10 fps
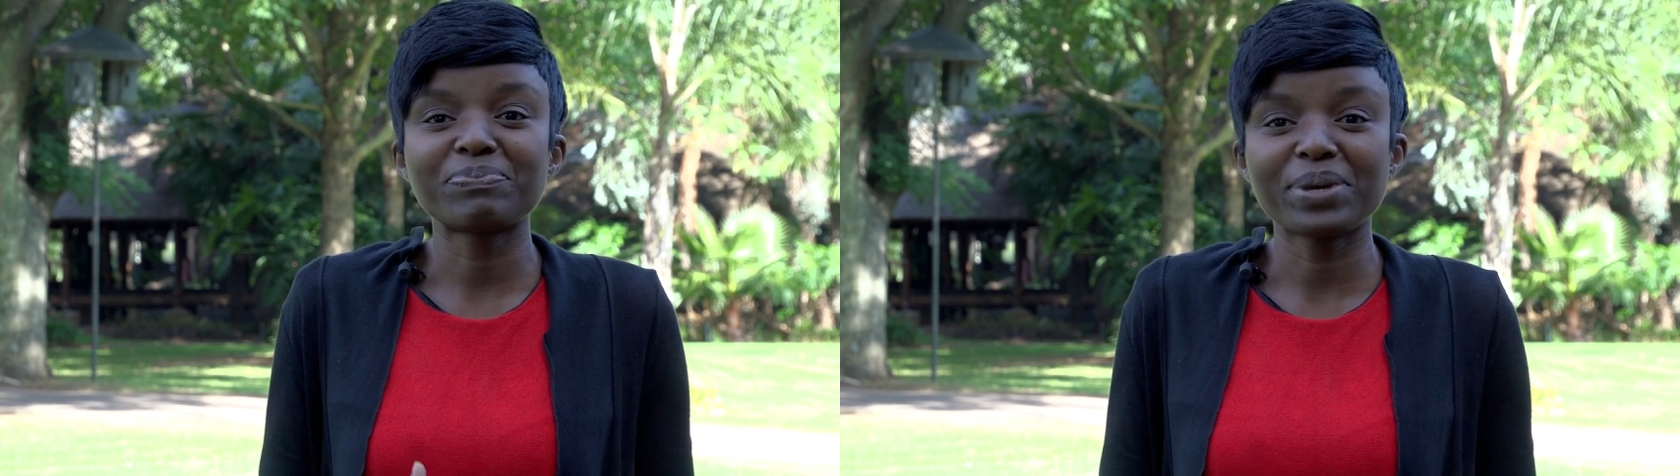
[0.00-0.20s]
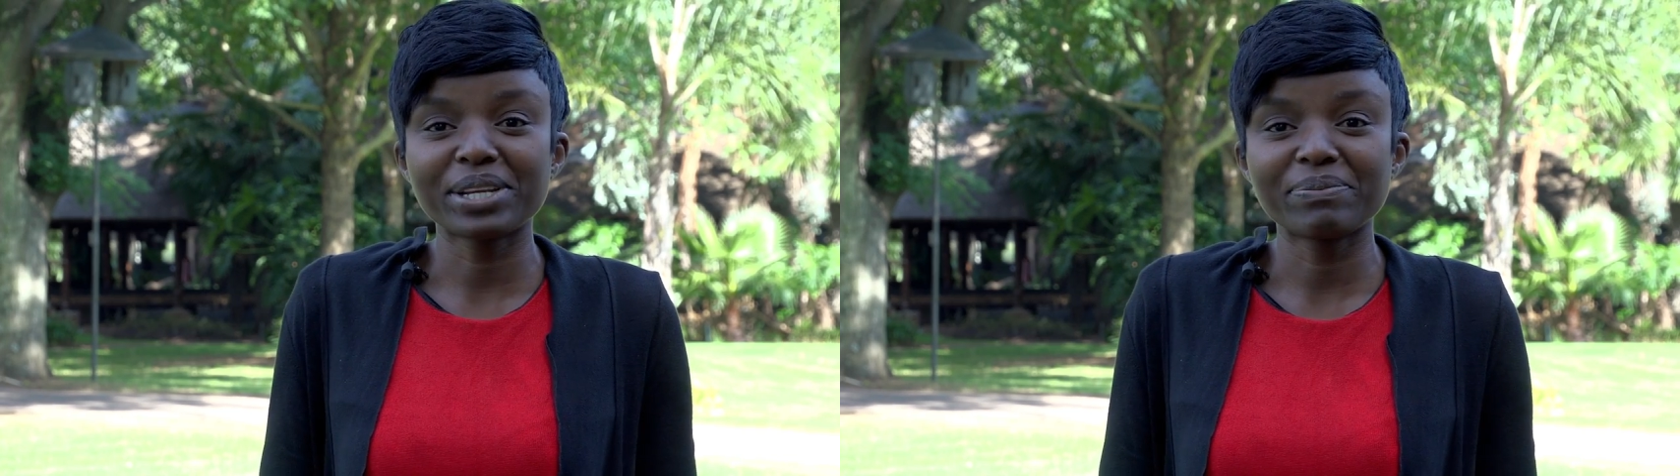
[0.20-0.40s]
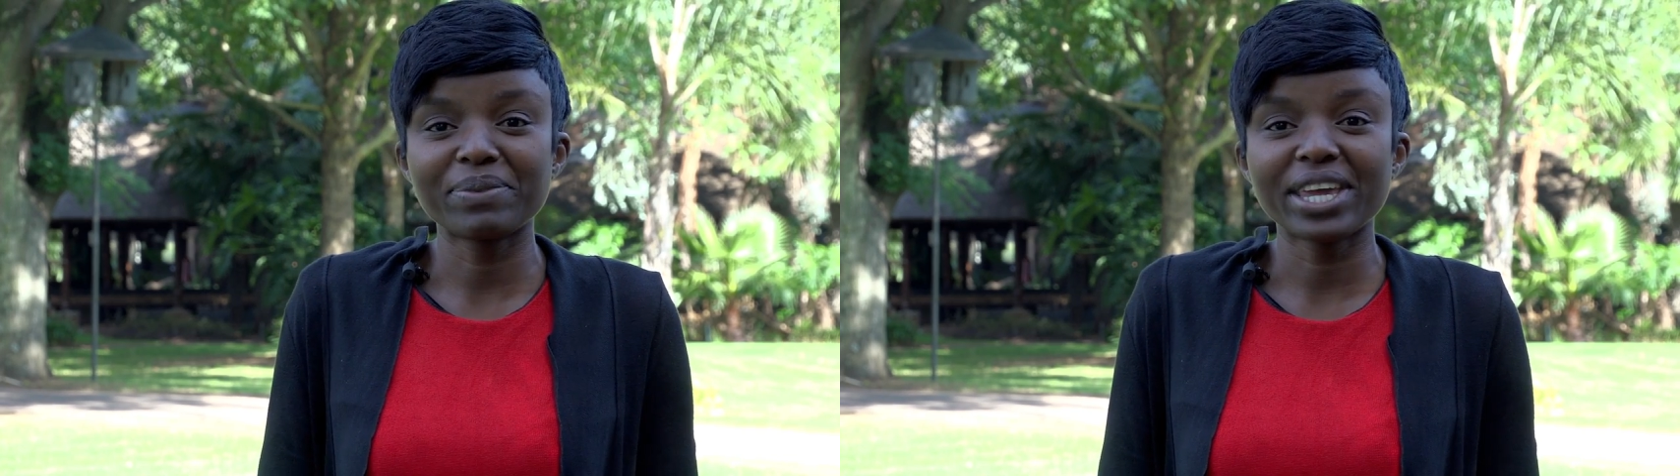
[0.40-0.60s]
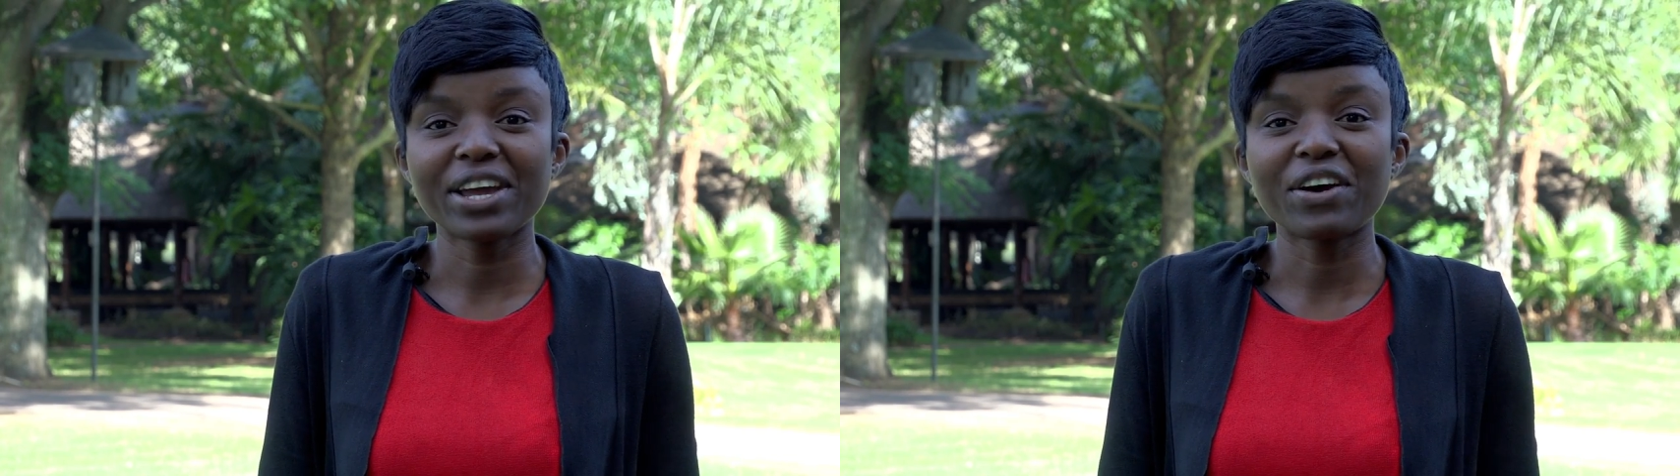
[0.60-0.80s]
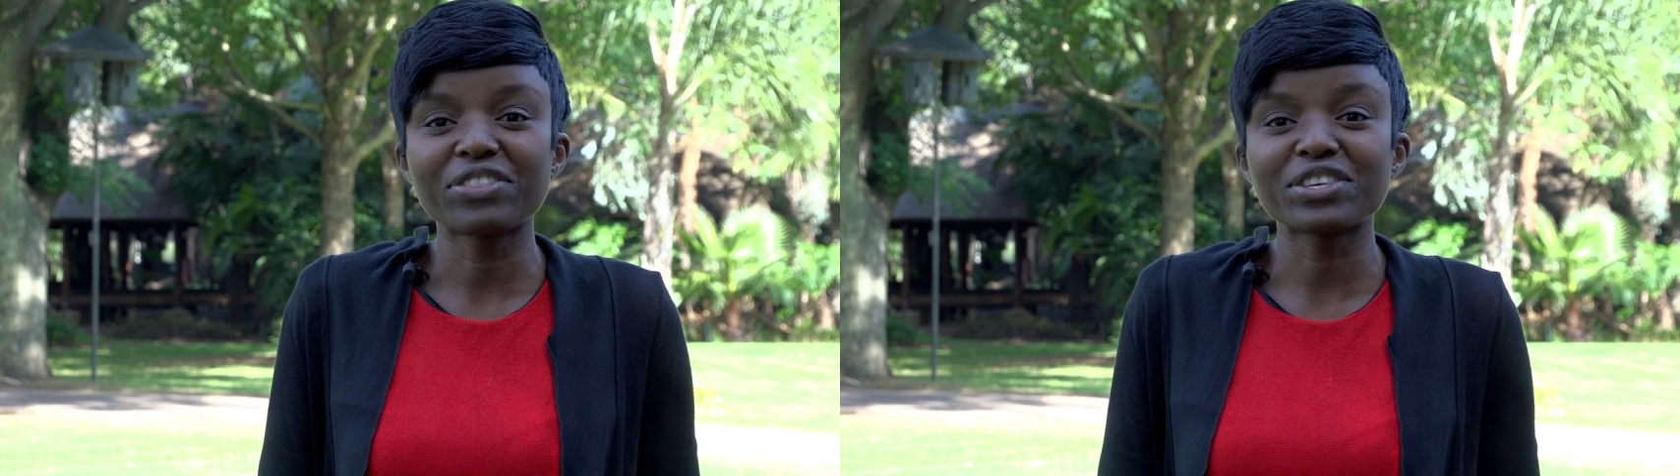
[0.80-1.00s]
picked me
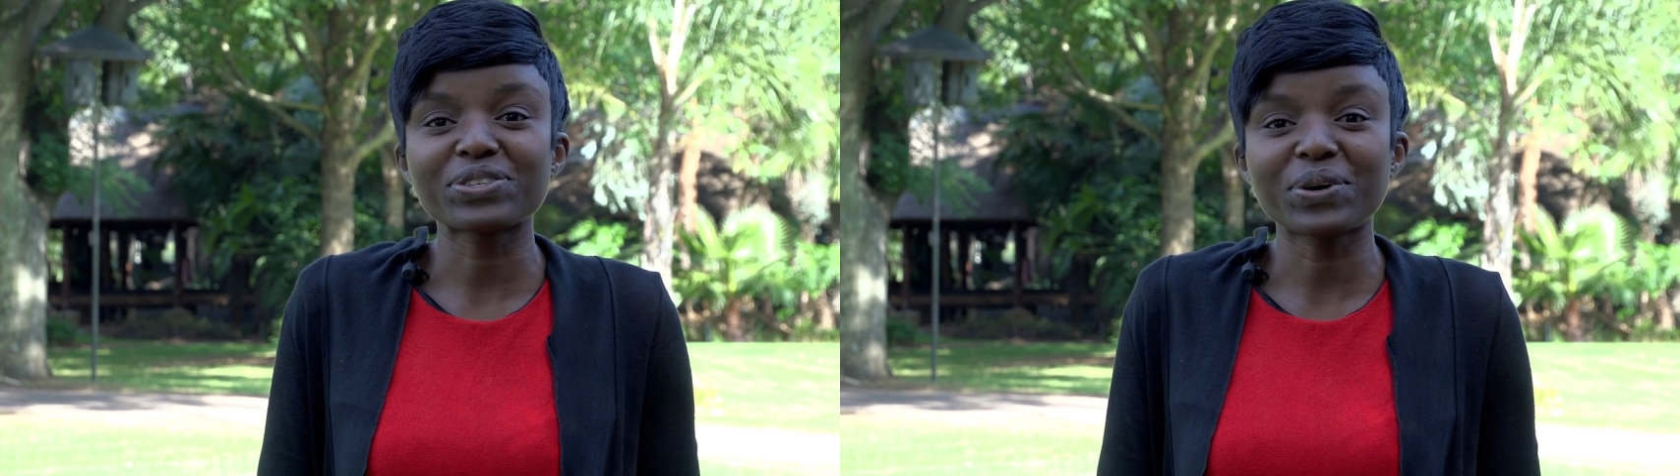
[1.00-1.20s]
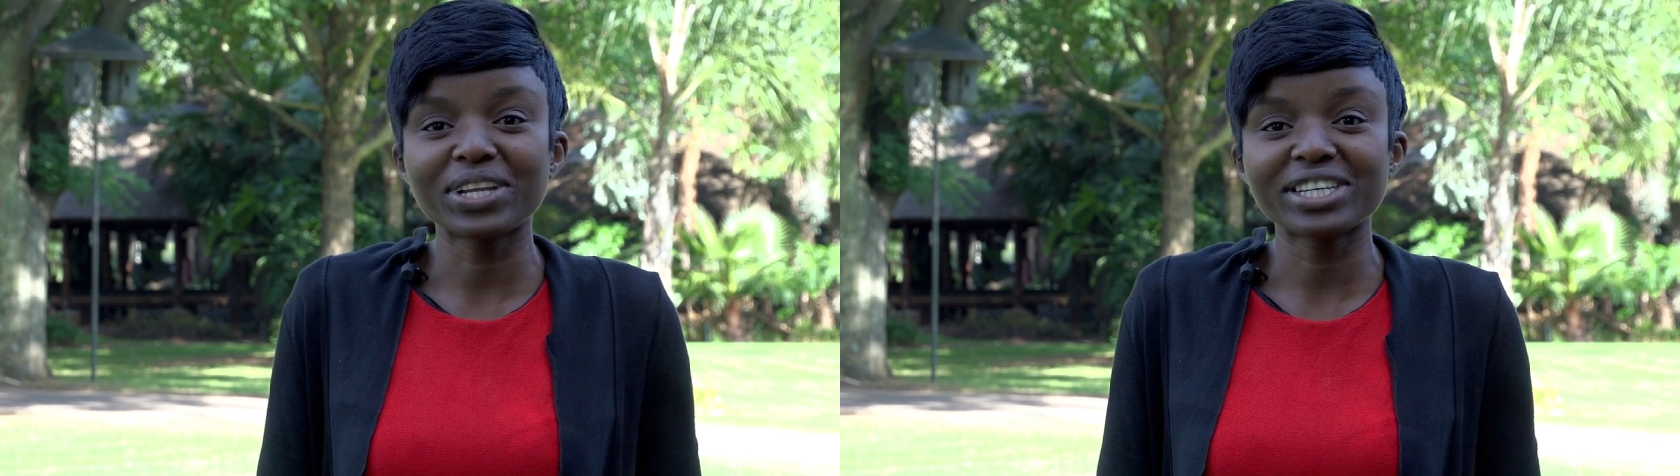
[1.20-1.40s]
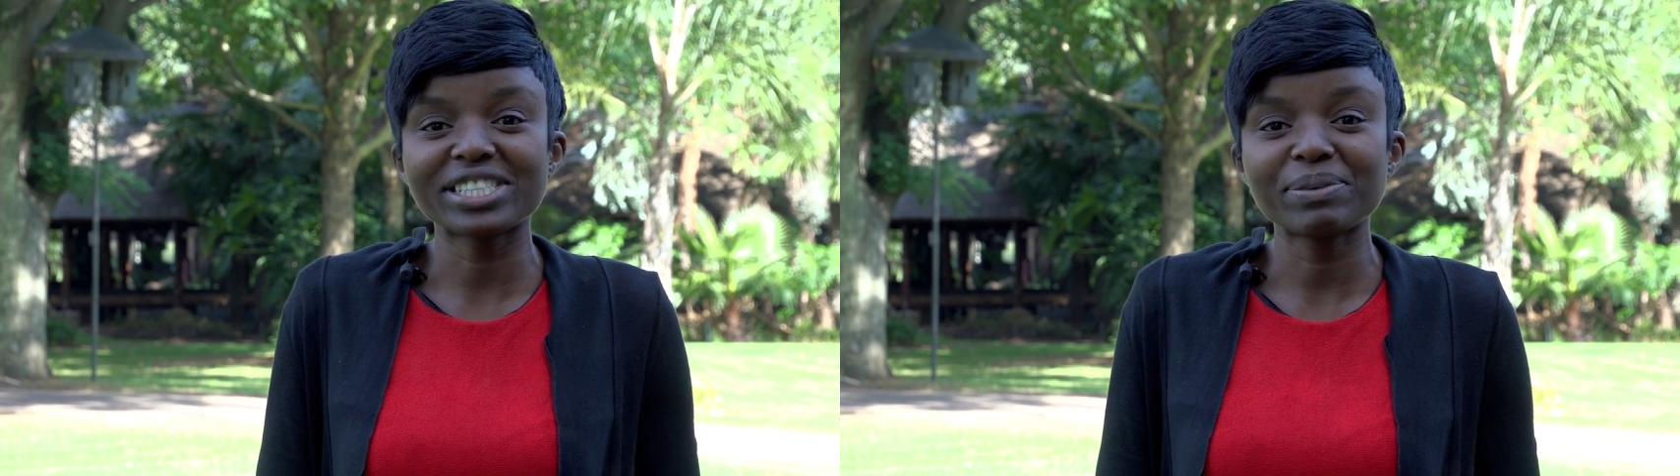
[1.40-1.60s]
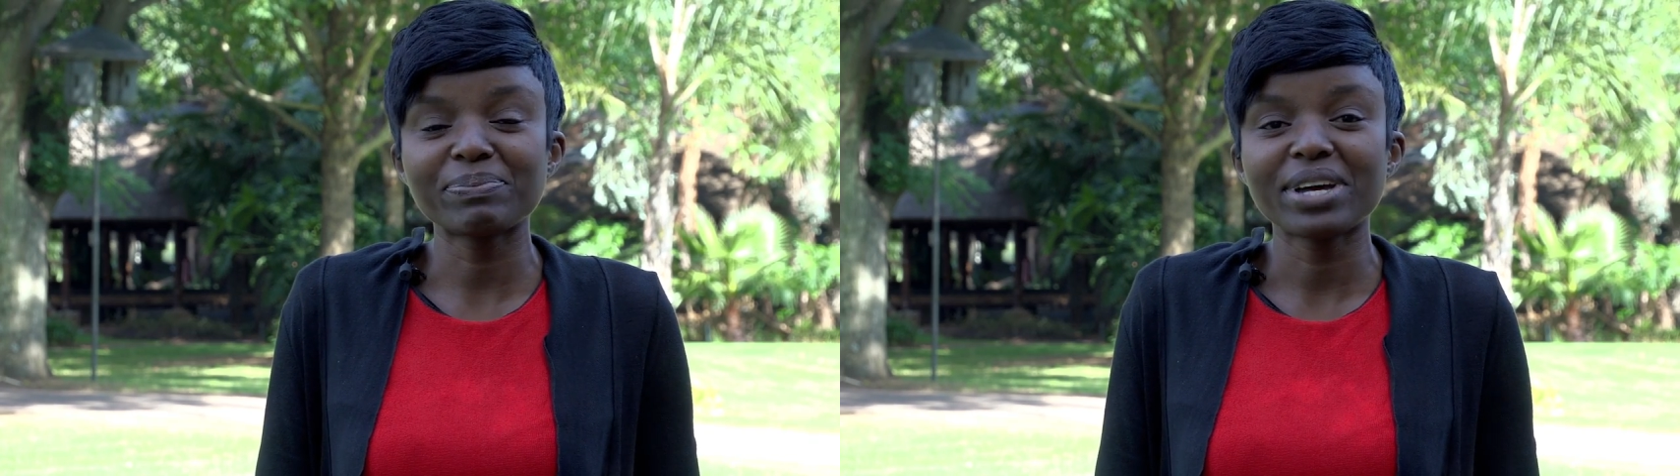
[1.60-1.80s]
on the scholarship